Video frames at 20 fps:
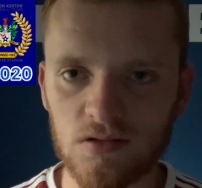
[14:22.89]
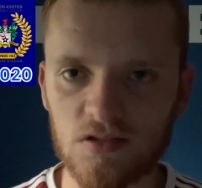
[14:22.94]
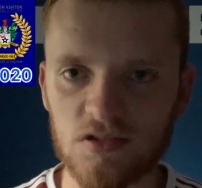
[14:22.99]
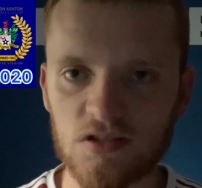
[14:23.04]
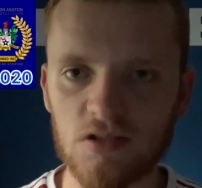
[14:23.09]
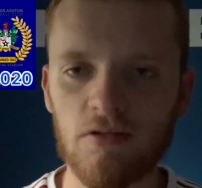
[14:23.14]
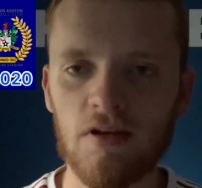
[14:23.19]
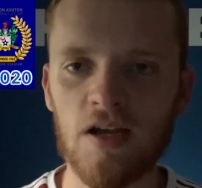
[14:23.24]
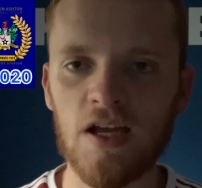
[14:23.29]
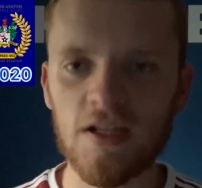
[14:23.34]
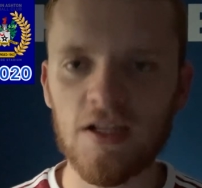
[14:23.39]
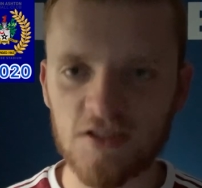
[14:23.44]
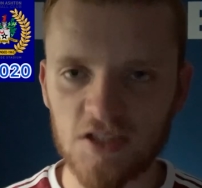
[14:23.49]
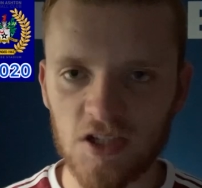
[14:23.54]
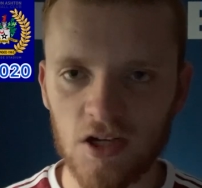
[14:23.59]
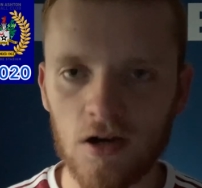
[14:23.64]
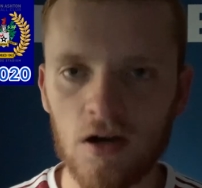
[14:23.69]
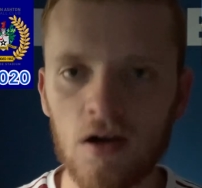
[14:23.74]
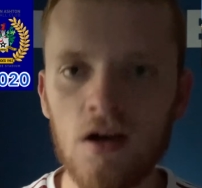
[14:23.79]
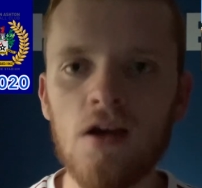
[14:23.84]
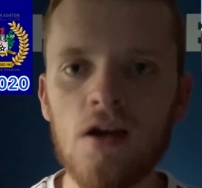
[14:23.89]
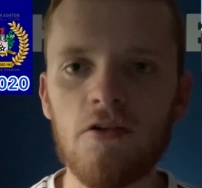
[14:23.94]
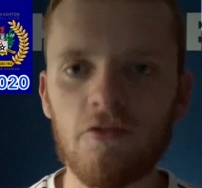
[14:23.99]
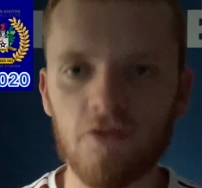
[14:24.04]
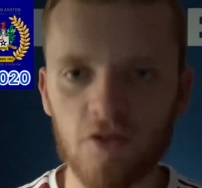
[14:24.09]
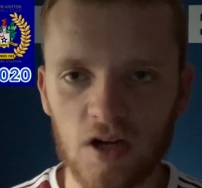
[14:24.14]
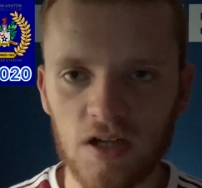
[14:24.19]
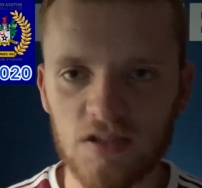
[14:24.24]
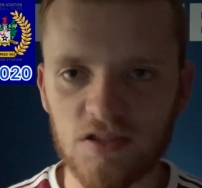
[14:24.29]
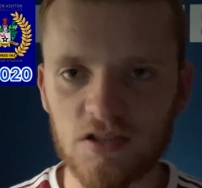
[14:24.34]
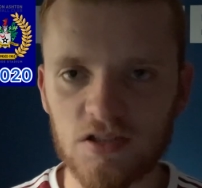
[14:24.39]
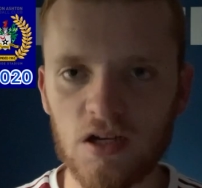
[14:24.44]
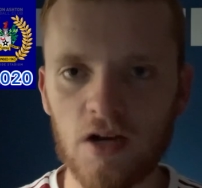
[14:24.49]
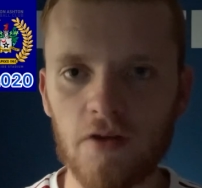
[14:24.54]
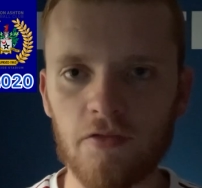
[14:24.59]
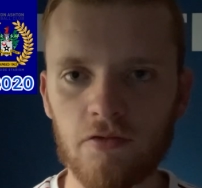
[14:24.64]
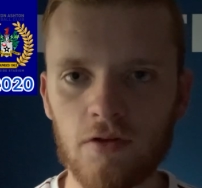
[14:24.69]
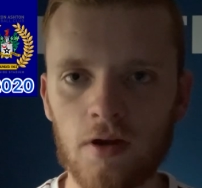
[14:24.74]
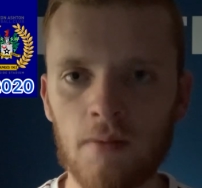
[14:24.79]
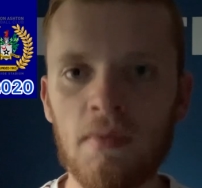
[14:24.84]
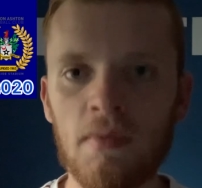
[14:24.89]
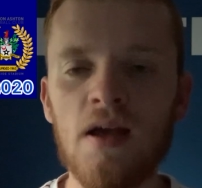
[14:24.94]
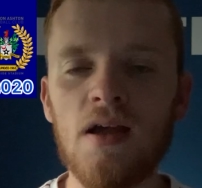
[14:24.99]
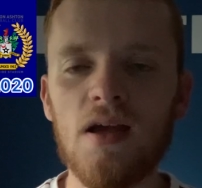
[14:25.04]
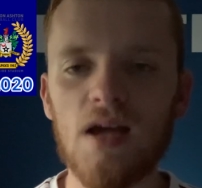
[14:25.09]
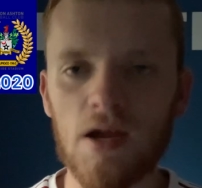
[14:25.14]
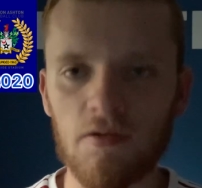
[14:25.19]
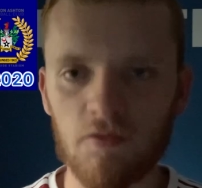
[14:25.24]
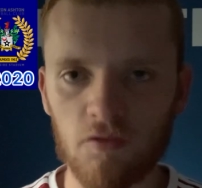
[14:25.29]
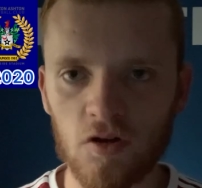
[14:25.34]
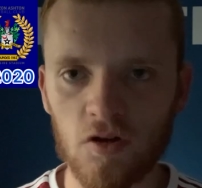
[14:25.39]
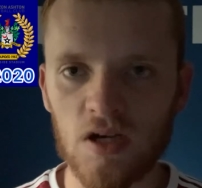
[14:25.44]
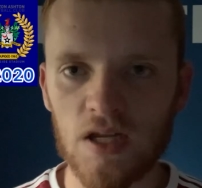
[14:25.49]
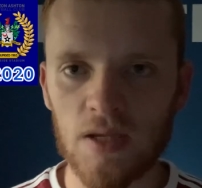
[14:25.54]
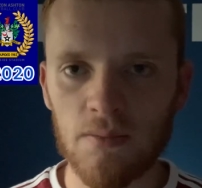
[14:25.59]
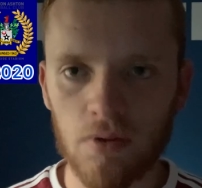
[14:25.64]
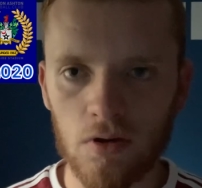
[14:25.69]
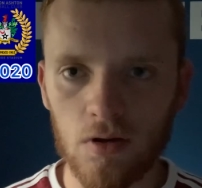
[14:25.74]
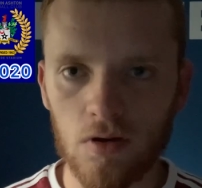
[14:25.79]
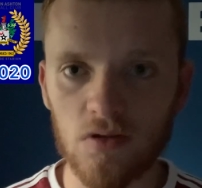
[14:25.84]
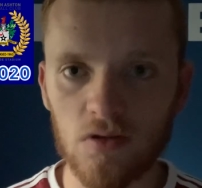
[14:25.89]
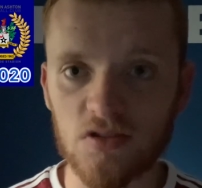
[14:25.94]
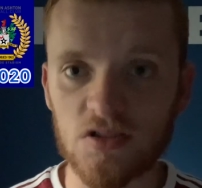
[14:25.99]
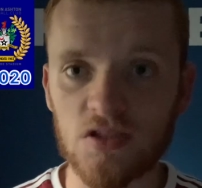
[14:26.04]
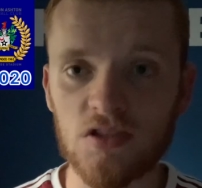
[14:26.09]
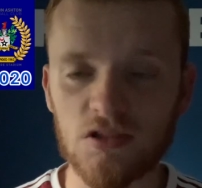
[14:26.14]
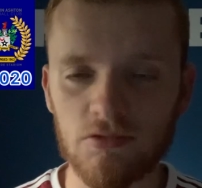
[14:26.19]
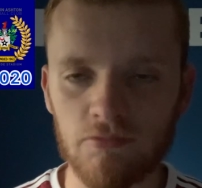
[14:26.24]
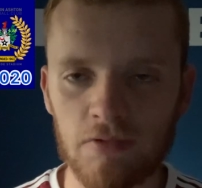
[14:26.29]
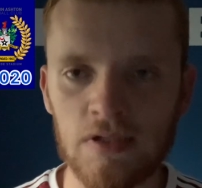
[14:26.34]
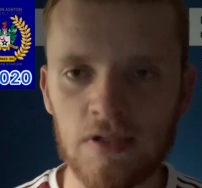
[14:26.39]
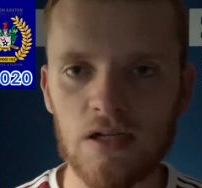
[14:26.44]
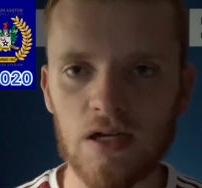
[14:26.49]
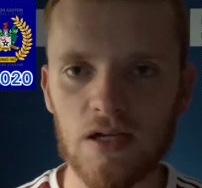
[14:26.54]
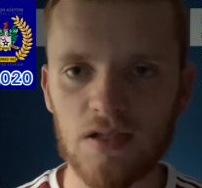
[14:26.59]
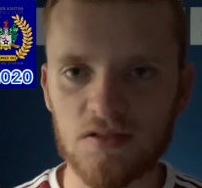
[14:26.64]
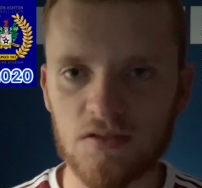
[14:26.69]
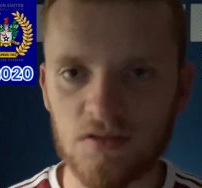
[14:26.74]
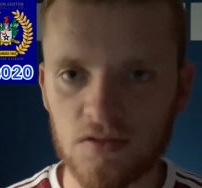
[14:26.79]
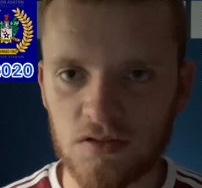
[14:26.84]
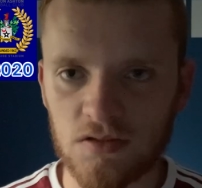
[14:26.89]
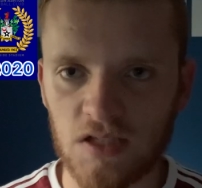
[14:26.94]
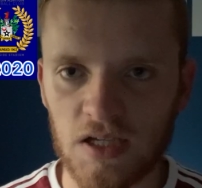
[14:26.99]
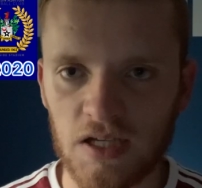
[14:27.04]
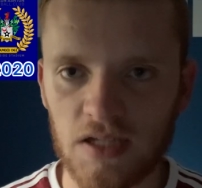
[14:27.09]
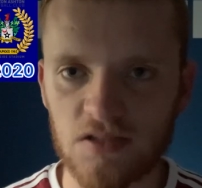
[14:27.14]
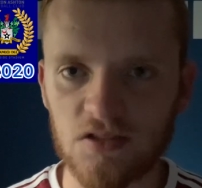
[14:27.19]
So here they are right now from a really important win last year.